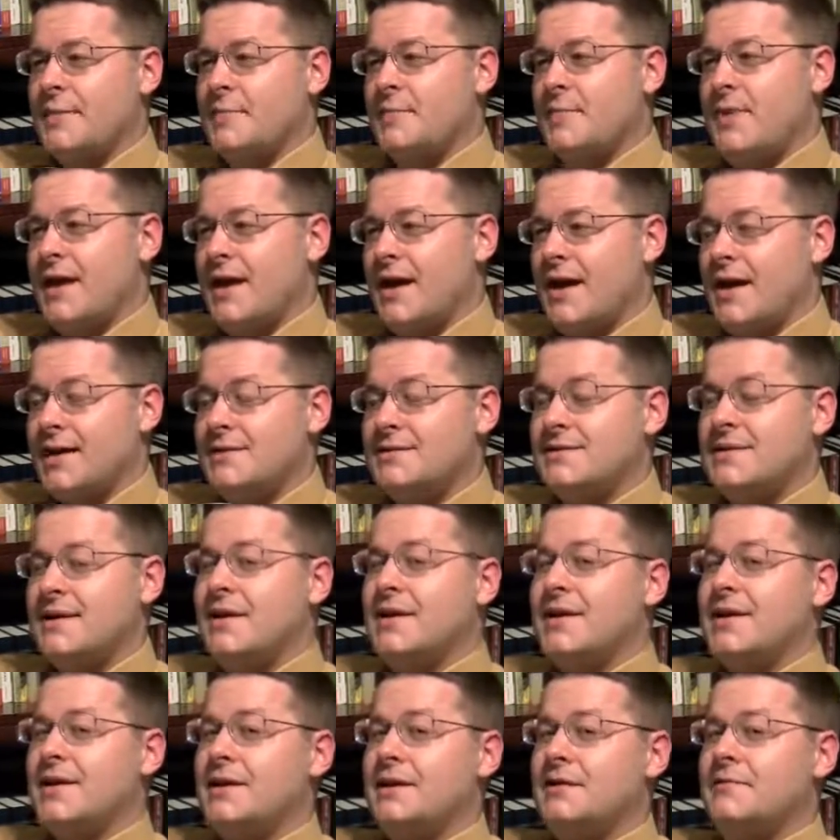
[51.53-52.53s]
may I
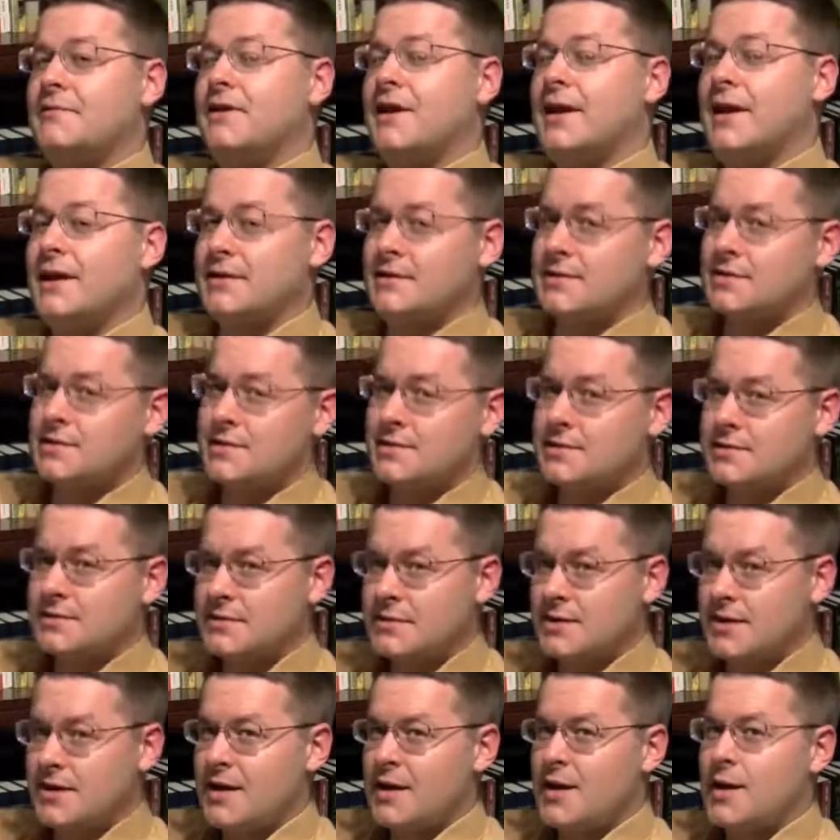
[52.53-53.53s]
say in advance,
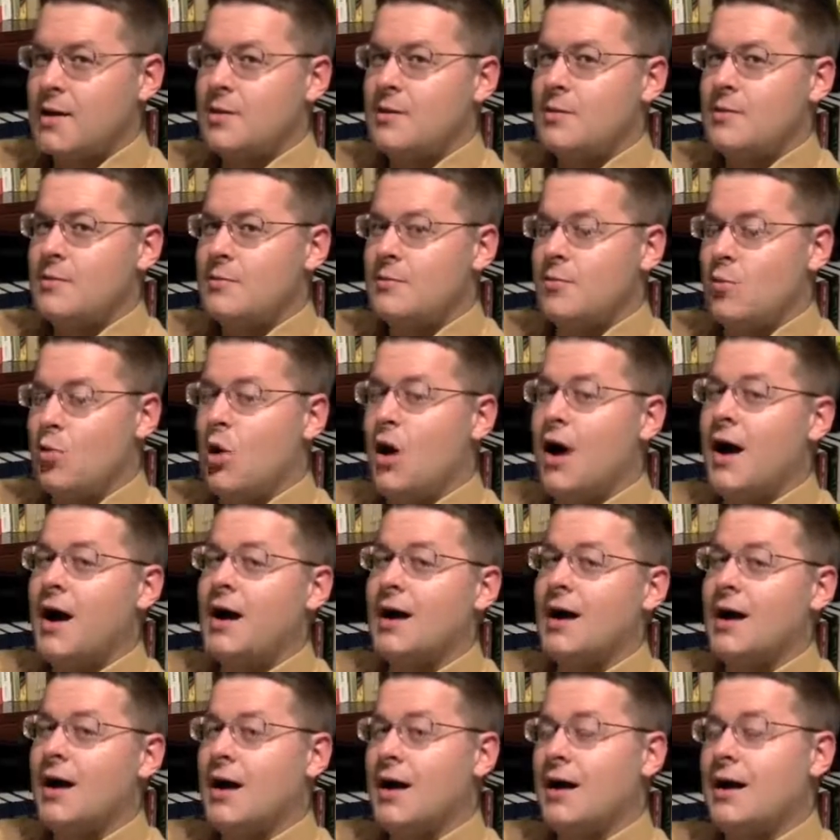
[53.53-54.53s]
moi
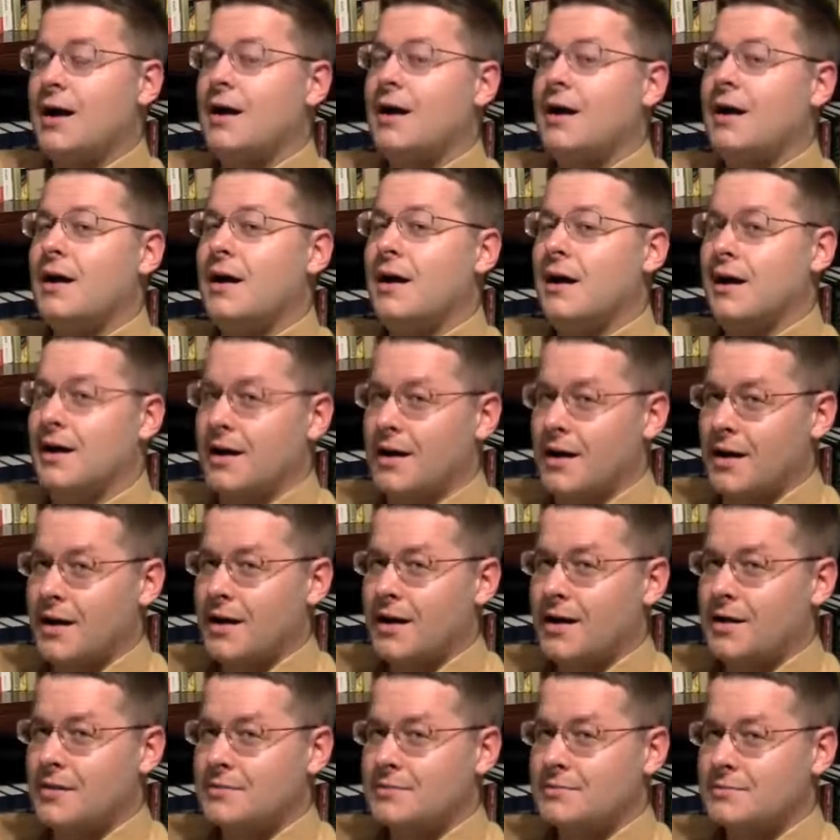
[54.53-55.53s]
ha
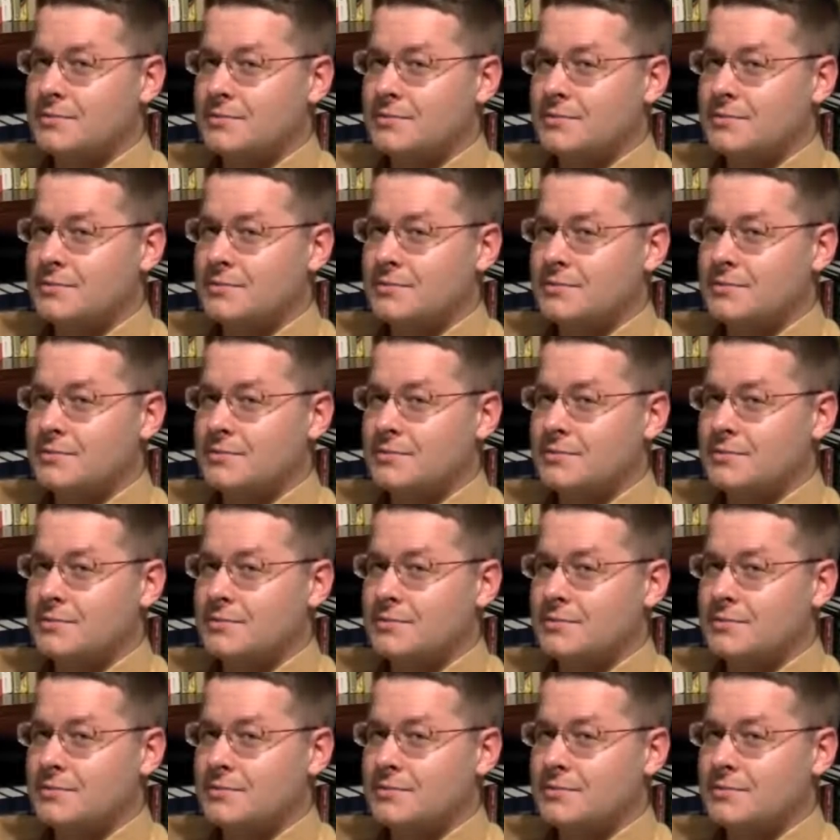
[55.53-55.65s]
ha.